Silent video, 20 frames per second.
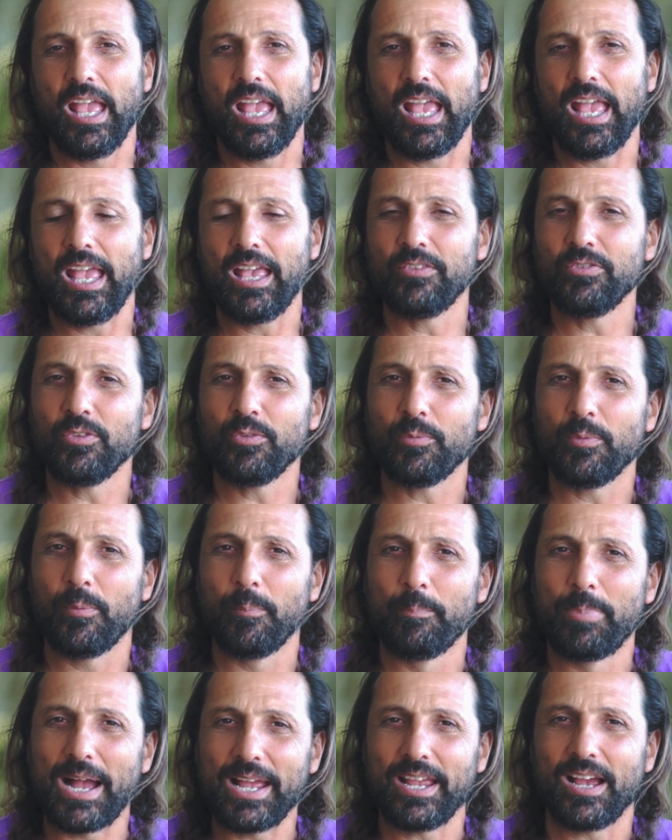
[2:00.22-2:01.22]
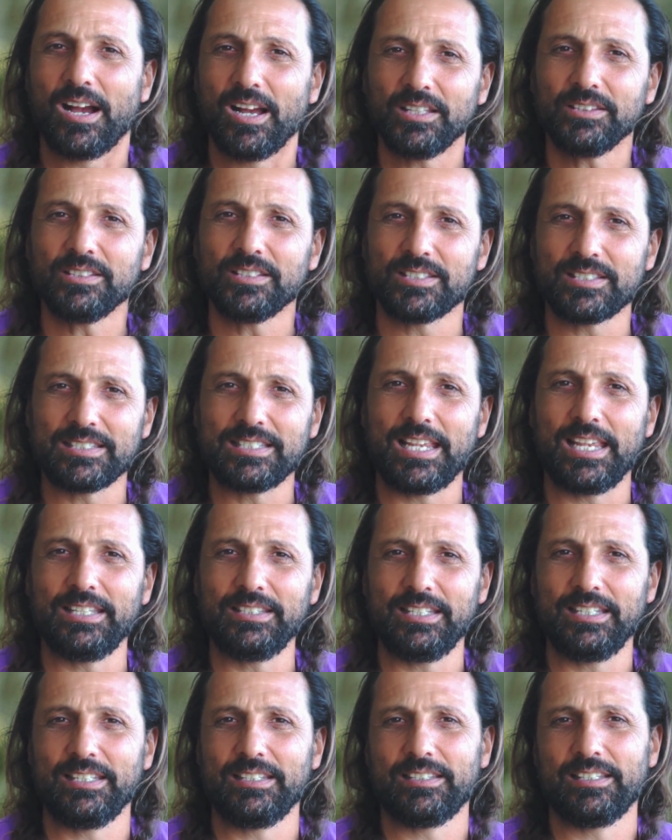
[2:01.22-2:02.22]
And by
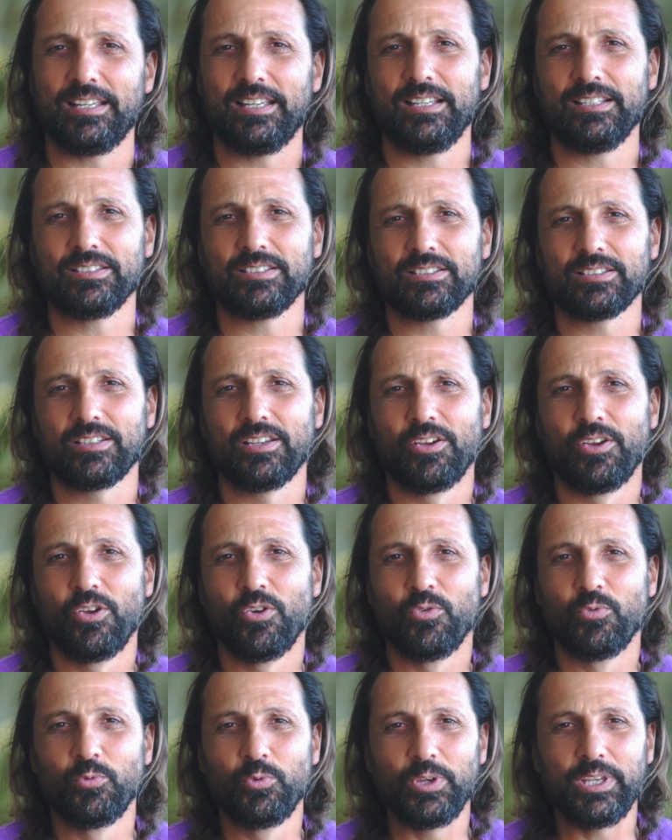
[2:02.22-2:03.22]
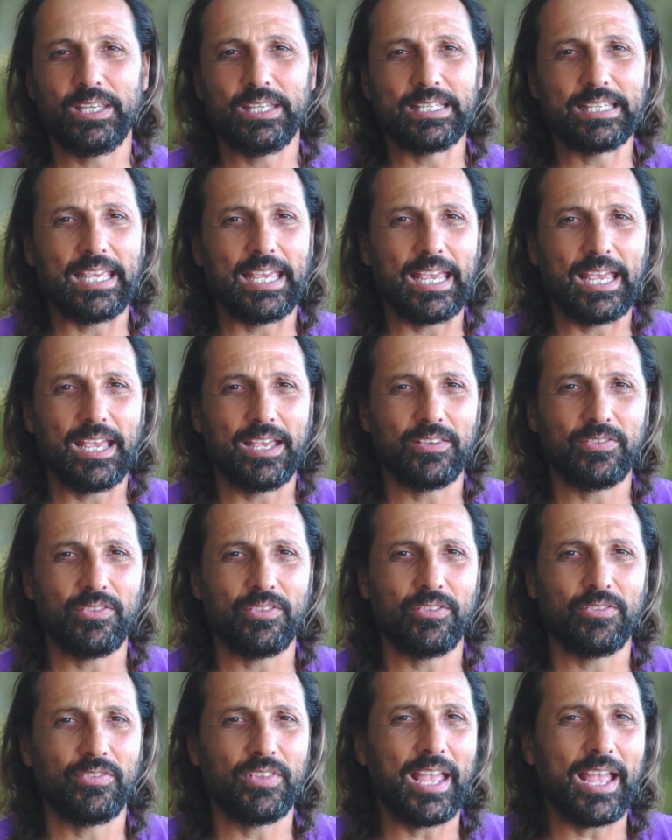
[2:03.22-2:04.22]
understanding this, we
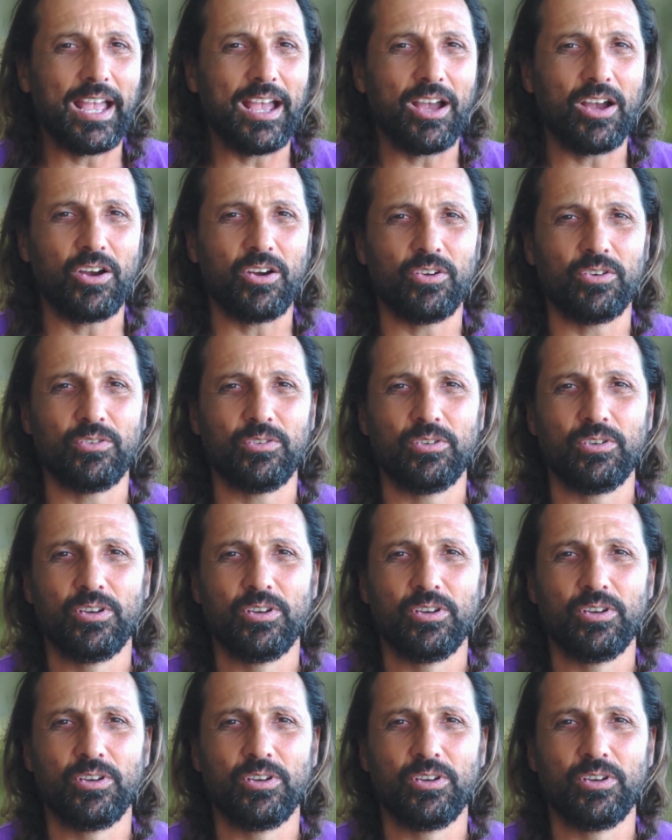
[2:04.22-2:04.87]
can now